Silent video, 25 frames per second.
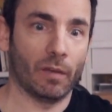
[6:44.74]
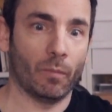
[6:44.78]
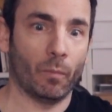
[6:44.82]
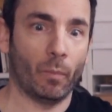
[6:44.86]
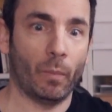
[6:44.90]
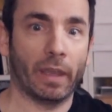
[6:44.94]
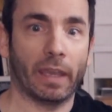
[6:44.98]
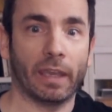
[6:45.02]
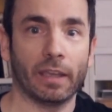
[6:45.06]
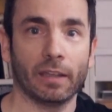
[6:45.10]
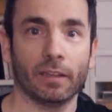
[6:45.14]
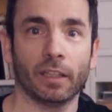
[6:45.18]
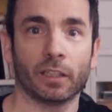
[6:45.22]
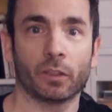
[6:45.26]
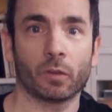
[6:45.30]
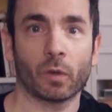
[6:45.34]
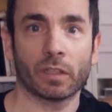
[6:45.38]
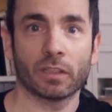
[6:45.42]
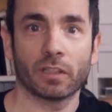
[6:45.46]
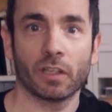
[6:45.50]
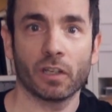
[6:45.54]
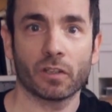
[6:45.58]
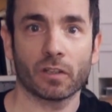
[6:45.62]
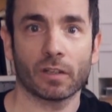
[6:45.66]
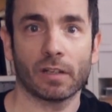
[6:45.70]
making the
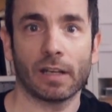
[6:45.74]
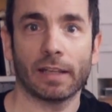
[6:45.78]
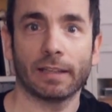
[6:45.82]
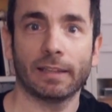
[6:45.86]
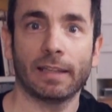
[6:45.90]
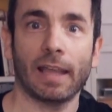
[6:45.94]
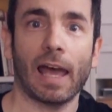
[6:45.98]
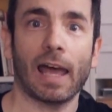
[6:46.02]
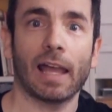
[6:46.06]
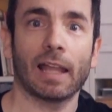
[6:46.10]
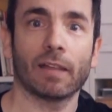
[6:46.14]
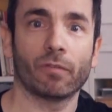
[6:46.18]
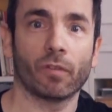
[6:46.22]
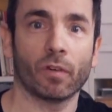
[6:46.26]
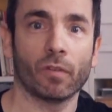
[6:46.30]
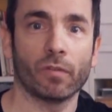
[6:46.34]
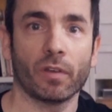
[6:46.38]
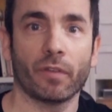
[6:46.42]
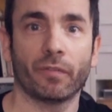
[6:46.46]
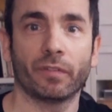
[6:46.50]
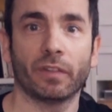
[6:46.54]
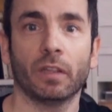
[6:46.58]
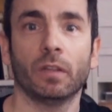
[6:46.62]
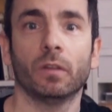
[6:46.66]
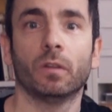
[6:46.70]
transition like that from
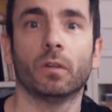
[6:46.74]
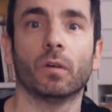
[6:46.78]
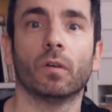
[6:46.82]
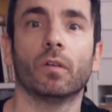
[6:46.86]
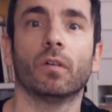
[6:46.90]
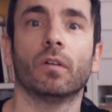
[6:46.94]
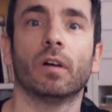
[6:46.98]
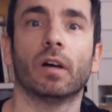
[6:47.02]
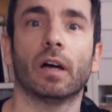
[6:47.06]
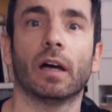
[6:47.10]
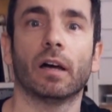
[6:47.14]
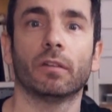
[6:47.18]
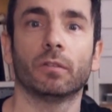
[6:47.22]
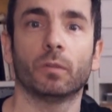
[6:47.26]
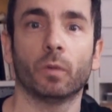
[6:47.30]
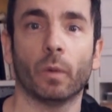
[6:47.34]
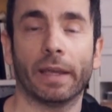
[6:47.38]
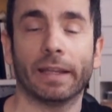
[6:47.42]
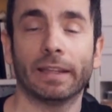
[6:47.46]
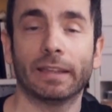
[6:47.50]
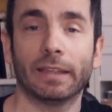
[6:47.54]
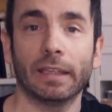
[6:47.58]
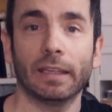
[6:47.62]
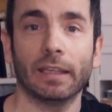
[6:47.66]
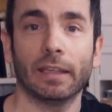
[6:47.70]
15 to
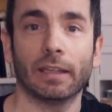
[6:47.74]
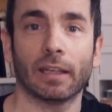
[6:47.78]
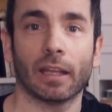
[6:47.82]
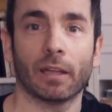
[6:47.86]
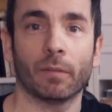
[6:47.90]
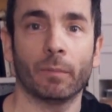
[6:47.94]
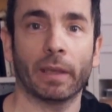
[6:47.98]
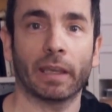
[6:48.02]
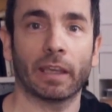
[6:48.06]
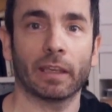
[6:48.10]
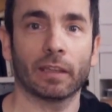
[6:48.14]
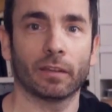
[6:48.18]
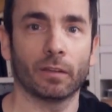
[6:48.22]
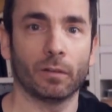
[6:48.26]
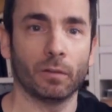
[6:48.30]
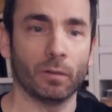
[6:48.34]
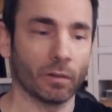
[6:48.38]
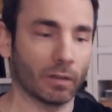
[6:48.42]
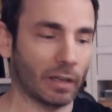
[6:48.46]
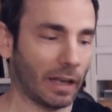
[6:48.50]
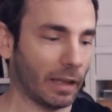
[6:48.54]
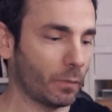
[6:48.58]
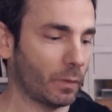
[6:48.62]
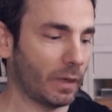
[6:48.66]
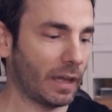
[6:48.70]
18 and make it
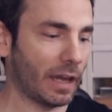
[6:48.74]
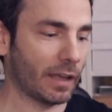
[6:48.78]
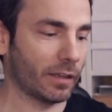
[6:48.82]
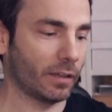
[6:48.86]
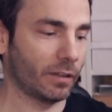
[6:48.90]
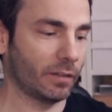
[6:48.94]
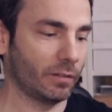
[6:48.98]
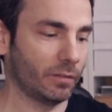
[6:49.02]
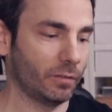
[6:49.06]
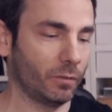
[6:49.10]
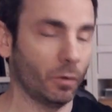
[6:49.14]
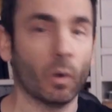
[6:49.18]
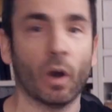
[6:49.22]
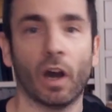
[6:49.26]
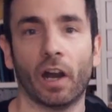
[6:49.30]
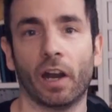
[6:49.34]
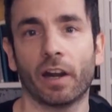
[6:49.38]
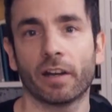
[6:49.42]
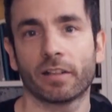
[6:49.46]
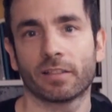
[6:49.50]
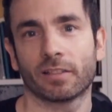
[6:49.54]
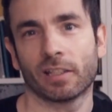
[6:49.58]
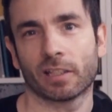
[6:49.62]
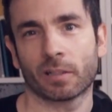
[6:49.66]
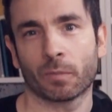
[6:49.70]
look like we had two
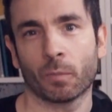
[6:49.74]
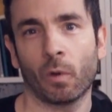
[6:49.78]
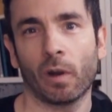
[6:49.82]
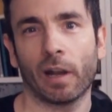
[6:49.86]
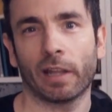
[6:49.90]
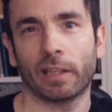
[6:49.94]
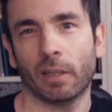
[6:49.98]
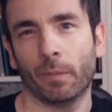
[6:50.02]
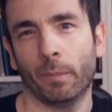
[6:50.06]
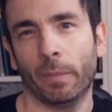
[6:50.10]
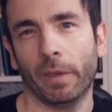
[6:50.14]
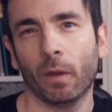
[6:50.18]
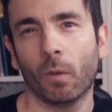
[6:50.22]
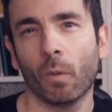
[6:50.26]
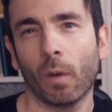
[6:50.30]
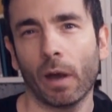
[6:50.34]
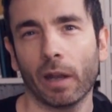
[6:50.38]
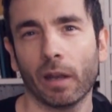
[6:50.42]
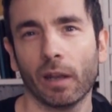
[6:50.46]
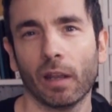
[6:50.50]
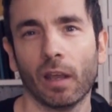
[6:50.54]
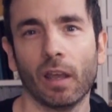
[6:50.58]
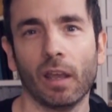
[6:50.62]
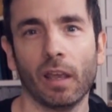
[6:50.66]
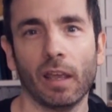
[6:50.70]
hearts, the small and the big
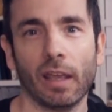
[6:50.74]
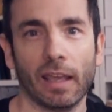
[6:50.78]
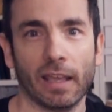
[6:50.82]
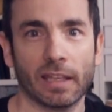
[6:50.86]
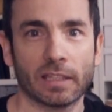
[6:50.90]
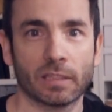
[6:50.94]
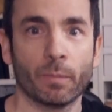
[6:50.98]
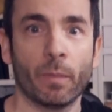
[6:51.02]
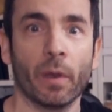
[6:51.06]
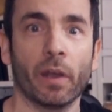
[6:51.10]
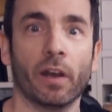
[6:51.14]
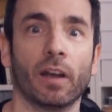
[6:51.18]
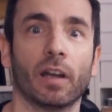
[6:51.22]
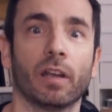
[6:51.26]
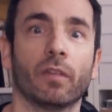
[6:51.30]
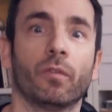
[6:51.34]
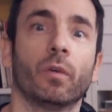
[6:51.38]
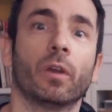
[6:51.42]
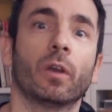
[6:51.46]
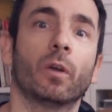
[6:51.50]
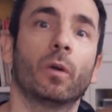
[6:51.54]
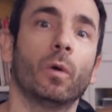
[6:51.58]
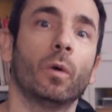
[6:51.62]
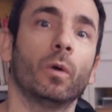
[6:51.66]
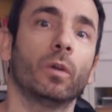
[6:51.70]
one, it's better if
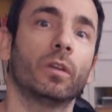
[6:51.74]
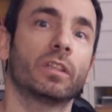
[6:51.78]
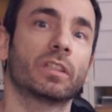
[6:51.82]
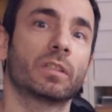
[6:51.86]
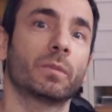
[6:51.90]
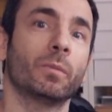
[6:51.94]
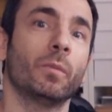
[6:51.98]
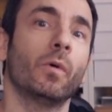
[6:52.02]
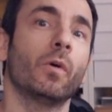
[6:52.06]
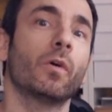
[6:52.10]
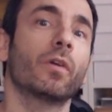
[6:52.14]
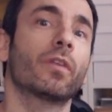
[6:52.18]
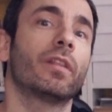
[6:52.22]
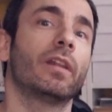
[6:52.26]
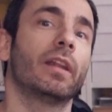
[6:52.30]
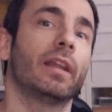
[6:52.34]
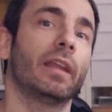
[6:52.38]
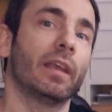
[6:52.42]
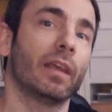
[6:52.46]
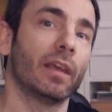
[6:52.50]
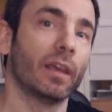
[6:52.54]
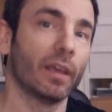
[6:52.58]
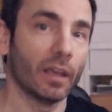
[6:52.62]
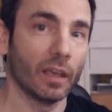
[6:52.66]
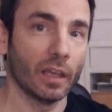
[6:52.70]
we could
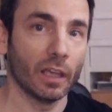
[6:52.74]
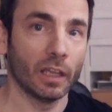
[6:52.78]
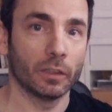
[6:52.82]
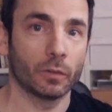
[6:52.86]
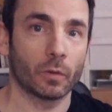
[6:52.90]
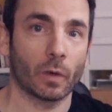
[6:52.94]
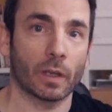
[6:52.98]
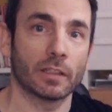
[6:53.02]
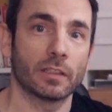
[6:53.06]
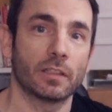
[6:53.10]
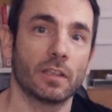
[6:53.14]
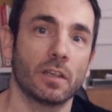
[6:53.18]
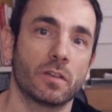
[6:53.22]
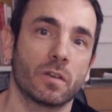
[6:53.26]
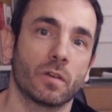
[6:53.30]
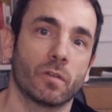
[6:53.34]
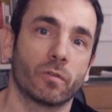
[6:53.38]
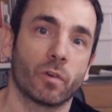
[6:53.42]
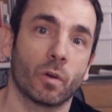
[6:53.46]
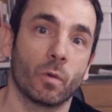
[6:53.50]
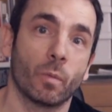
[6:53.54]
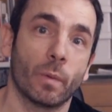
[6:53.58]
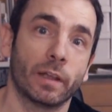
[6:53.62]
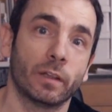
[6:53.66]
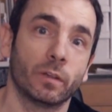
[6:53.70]
smoothly transition
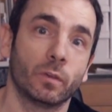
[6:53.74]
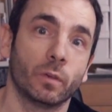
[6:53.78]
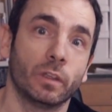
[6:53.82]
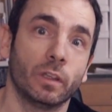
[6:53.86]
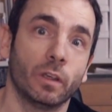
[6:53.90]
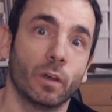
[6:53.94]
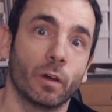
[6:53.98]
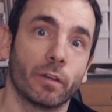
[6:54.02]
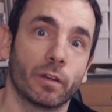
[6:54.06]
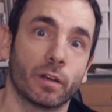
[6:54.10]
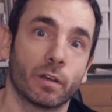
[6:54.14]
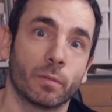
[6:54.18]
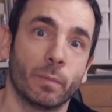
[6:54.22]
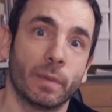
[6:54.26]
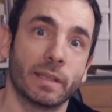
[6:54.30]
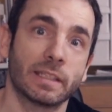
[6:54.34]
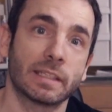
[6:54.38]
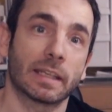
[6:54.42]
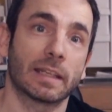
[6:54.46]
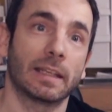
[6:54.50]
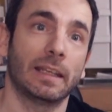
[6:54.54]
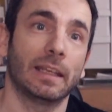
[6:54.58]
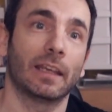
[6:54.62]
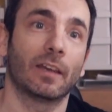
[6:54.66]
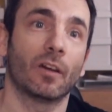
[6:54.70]
from one to the other.
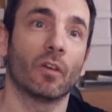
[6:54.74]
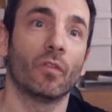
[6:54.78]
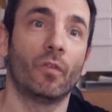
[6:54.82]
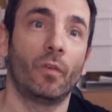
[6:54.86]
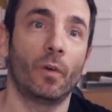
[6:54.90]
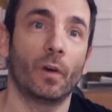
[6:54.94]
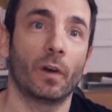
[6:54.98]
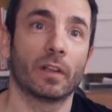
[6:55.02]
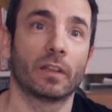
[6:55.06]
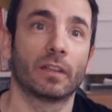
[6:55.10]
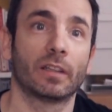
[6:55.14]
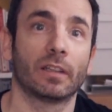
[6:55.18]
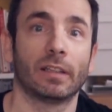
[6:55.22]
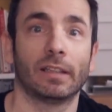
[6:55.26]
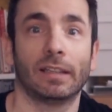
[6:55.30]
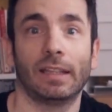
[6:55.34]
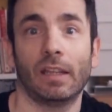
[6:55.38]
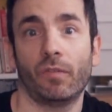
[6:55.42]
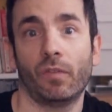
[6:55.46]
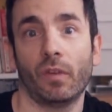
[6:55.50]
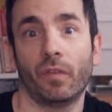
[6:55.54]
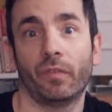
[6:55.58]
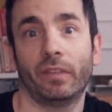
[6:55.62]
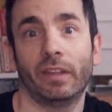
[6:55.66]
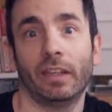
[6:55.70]
Basically convert the
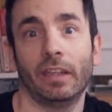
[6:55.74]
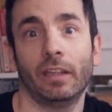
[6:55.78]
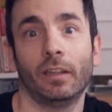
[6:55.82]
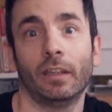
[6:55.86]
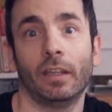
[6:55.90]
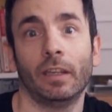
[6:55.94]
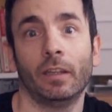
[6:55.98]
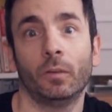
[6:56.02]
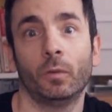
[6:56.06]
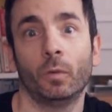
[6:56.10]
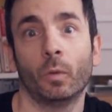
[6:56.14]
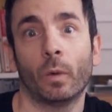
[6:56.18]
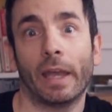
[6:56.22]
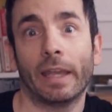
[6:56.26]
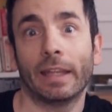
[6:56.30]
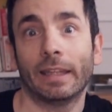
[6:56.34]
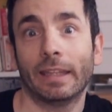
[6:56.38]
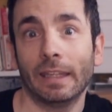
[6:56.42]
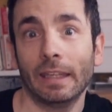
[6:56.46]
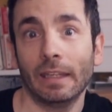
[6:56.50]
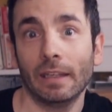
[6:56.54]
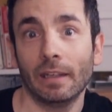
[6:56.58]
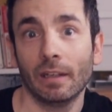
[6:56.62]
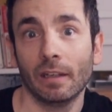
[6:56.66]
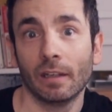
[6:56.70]
15 into
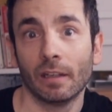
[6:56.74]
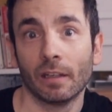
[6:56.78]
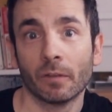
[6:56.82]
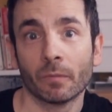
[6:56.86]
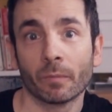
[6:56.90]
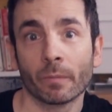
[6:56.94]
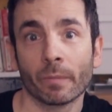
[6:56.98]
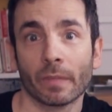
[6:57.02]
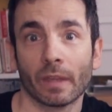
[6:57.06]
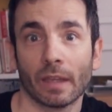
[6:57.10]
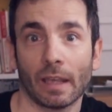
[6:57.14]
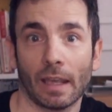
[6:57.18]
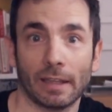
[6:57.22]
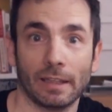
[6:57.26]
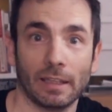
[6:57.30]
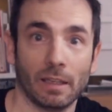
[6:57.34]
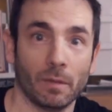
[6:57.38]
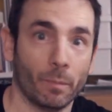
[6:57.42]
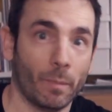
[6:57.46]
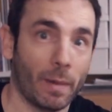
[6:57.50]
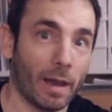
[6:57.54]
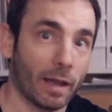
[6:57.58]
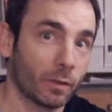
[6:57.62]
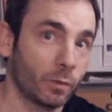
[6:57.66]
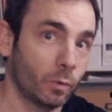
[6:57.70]
18 and then
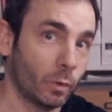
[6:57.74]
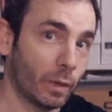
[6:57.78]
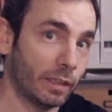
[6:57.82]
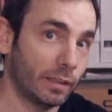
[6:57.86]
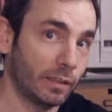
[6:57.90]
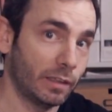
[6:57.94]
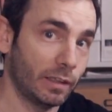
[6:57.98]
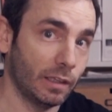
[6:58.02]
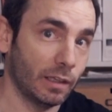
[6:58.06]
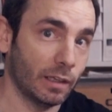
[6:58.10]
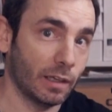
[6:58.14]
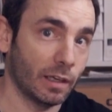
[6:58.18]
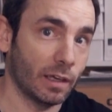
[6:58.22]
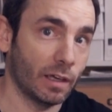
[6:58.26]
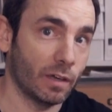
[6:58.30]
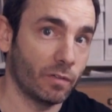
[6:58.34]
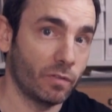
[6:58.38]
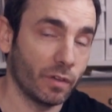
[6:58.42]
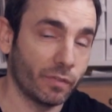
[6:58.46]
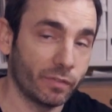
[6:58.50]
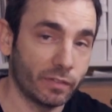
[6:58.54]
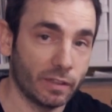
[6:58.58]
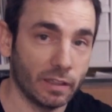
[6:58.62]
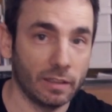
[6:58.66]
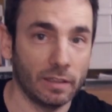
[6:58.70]
back to
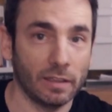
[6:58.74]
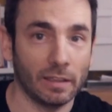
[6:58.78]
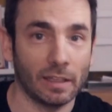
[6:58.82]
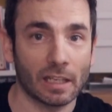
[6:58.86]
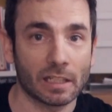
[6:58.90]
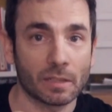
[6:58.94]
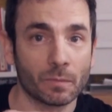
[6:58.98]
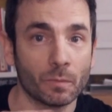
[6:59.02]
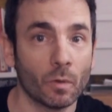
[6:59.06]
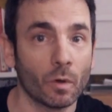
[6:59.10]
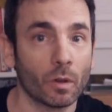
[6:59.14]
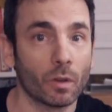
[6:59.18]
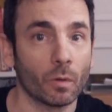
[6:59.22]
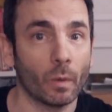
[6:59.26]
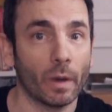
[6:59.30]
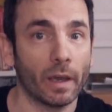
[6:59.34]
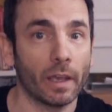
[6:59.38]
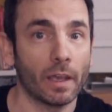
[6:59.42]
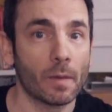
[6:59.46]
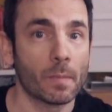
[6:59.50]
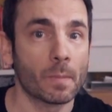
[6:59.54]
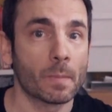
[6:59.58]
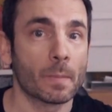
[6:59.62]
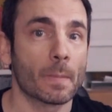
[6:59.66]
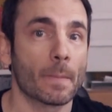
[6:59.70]
15 in a smooth way.